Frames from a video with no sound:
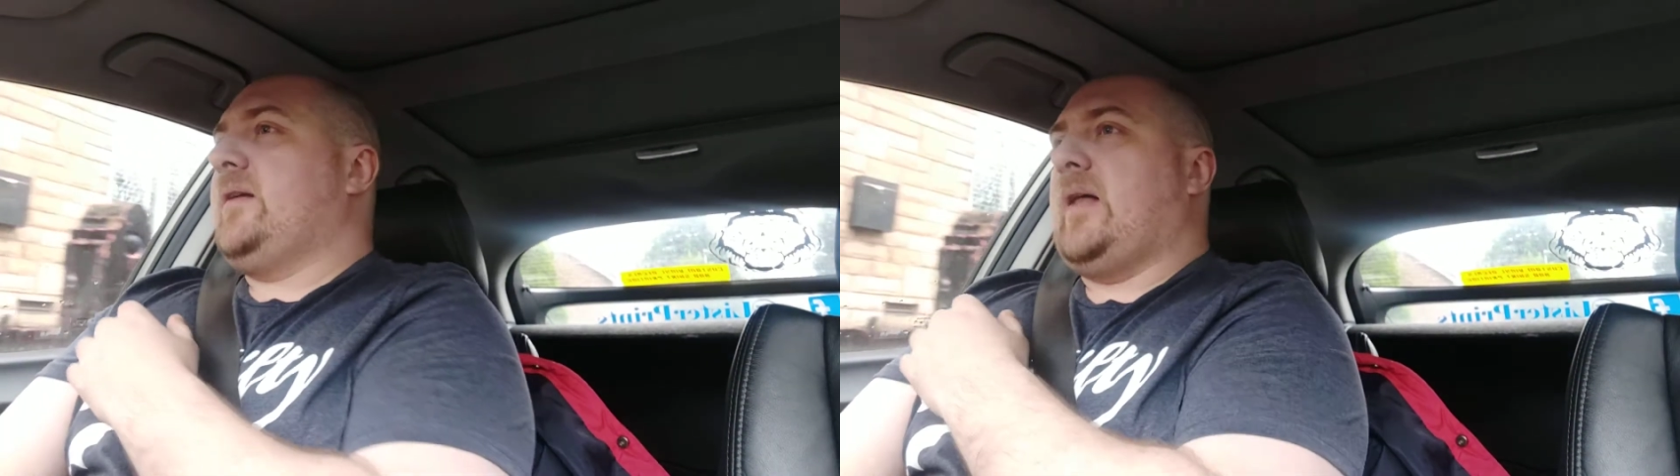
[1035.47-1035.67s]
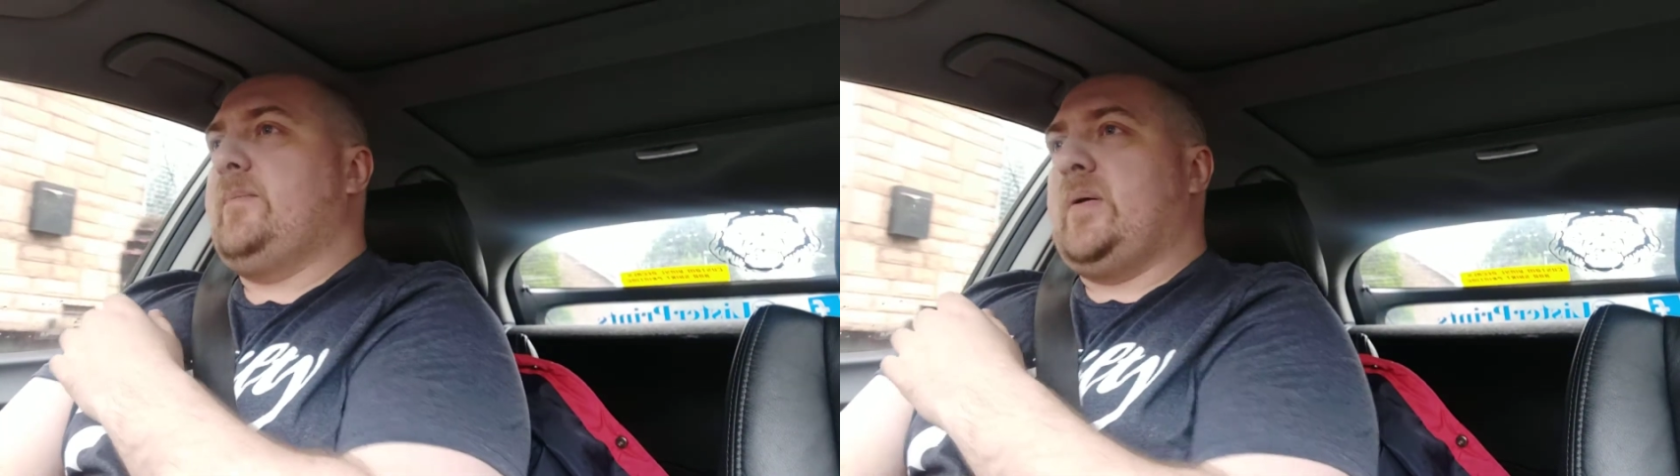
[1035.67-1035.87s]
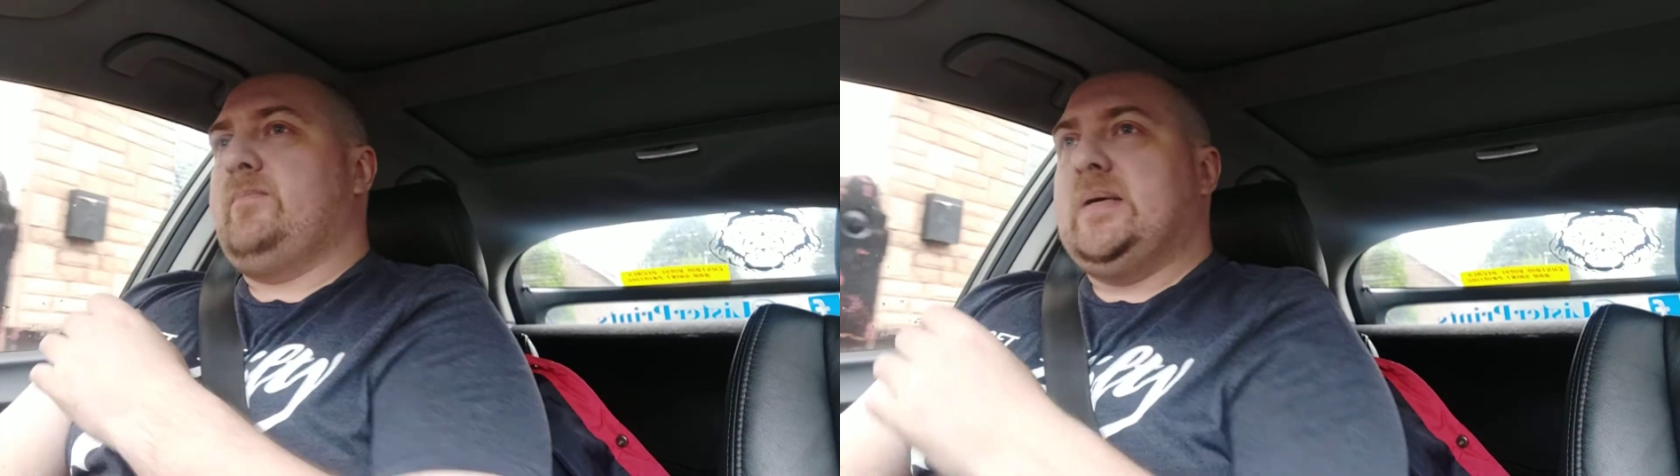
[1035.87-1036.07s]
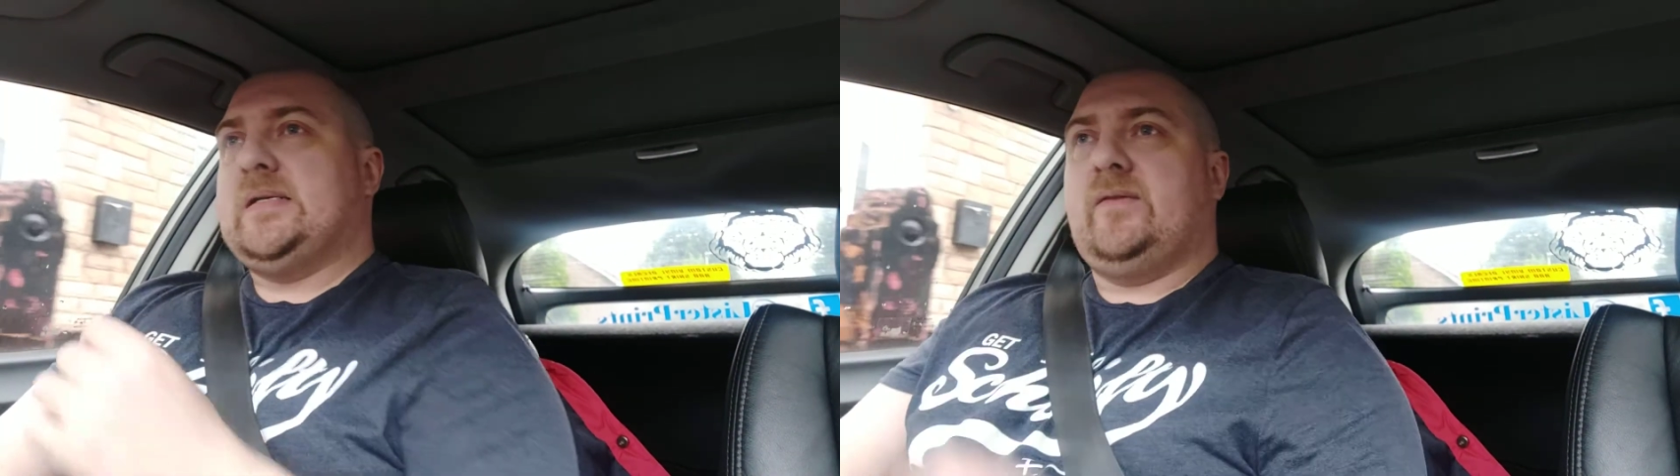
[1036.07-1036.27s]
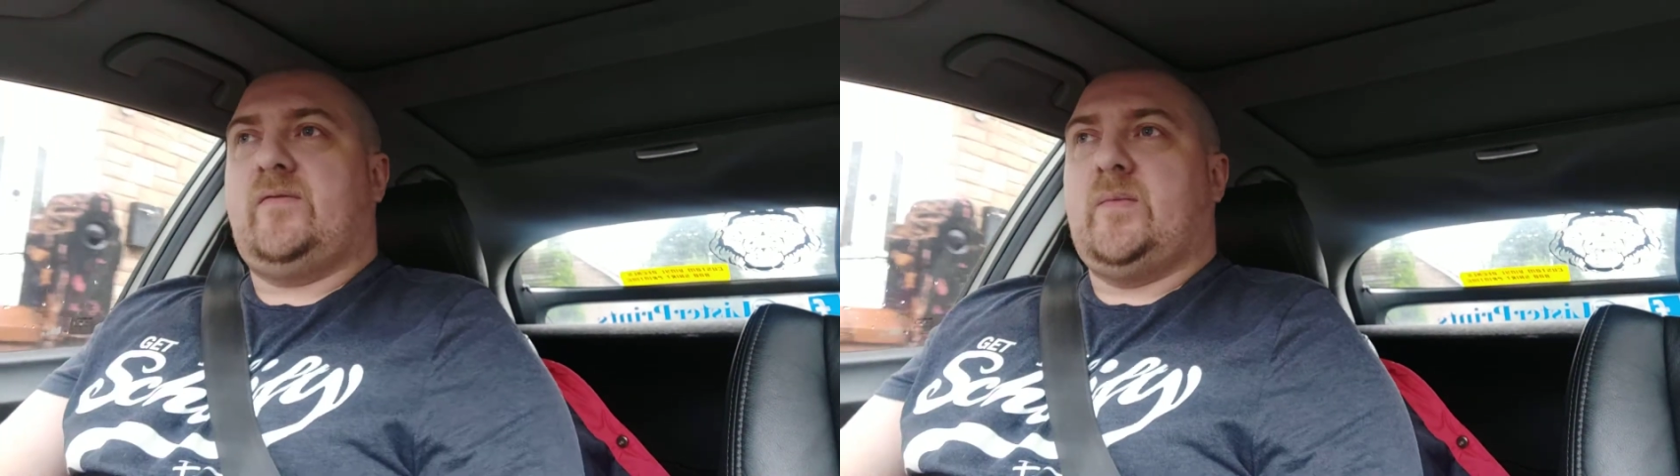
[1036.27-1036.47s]
of like been
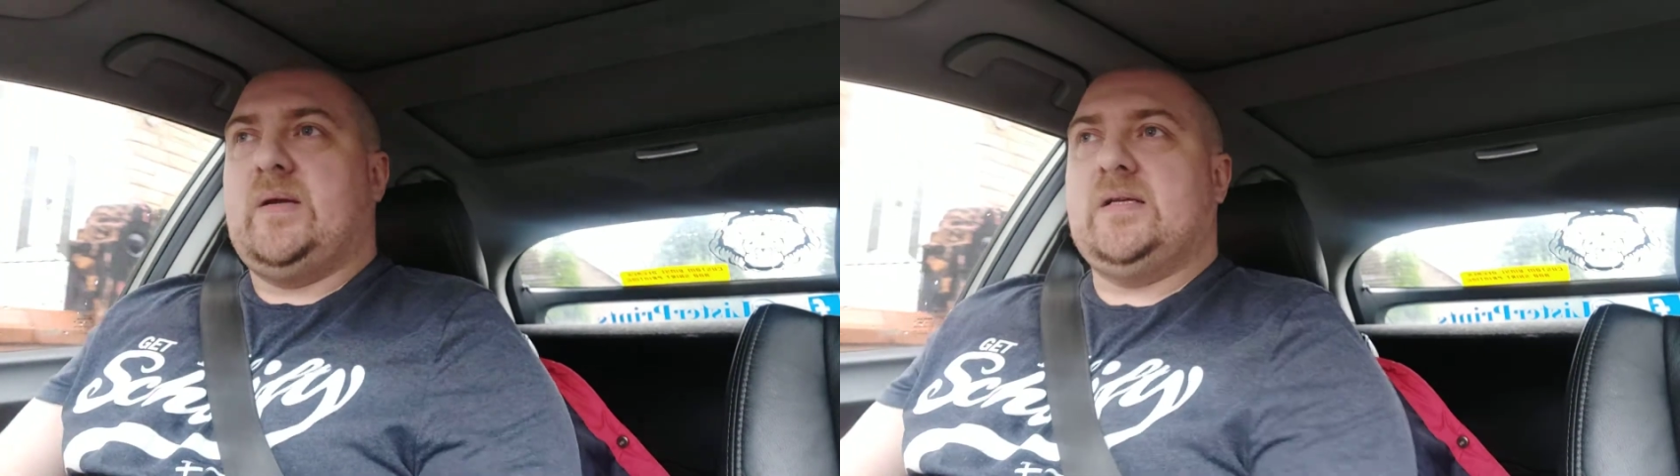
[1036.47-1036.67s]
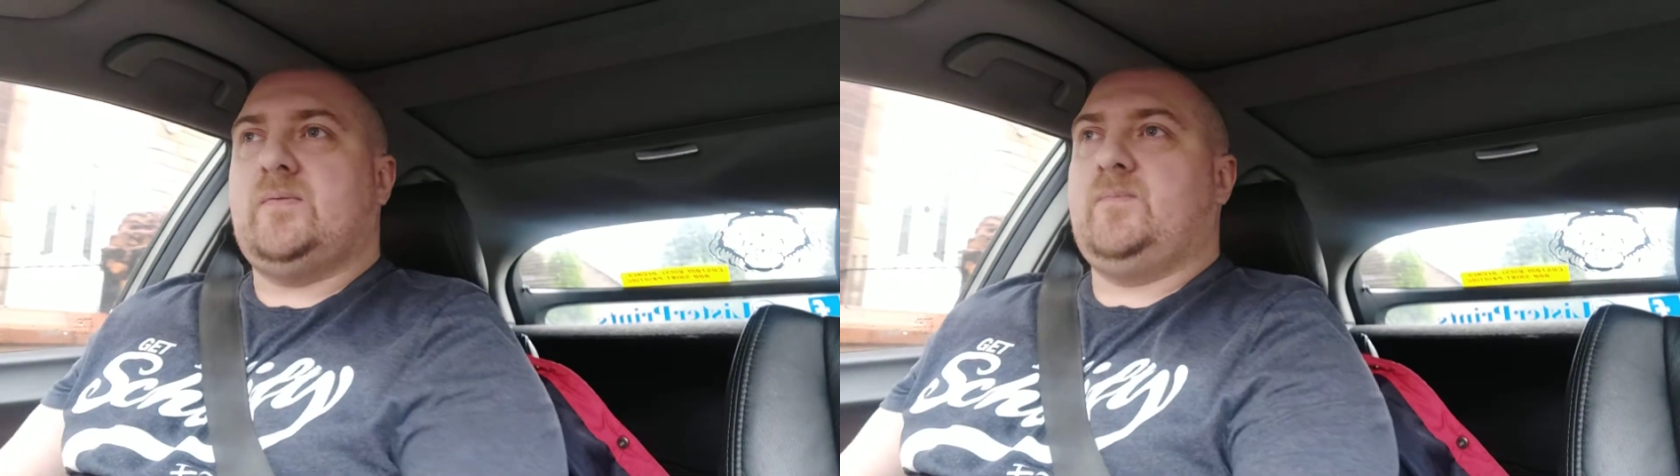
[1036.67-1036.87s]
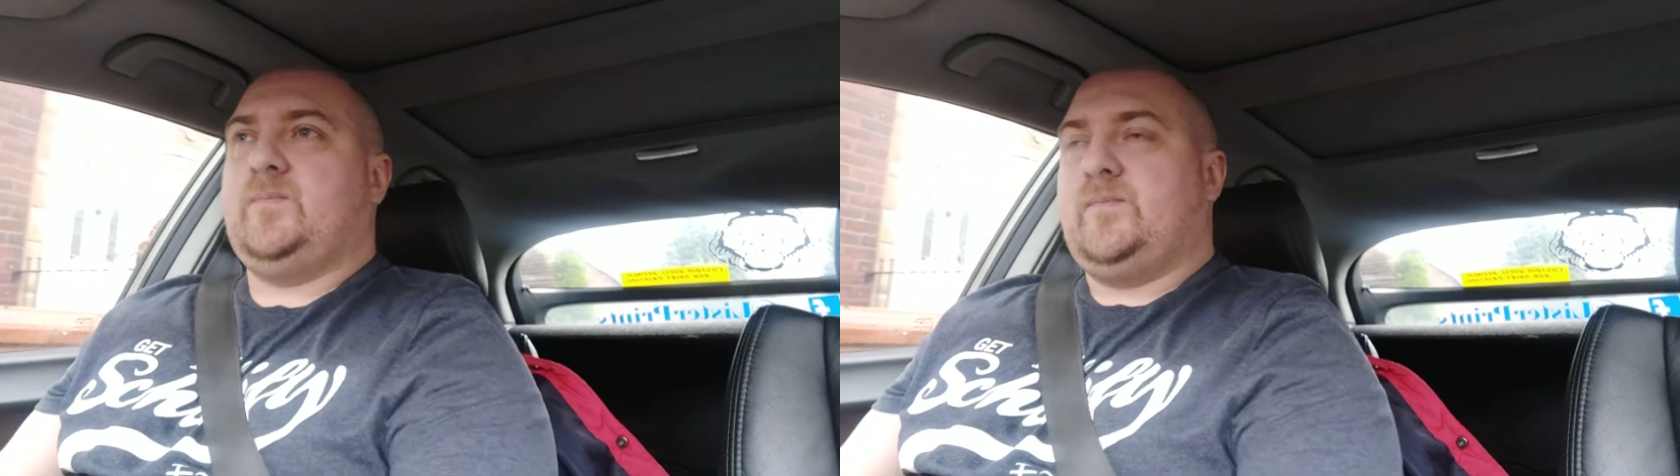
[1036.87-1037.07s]
missing from his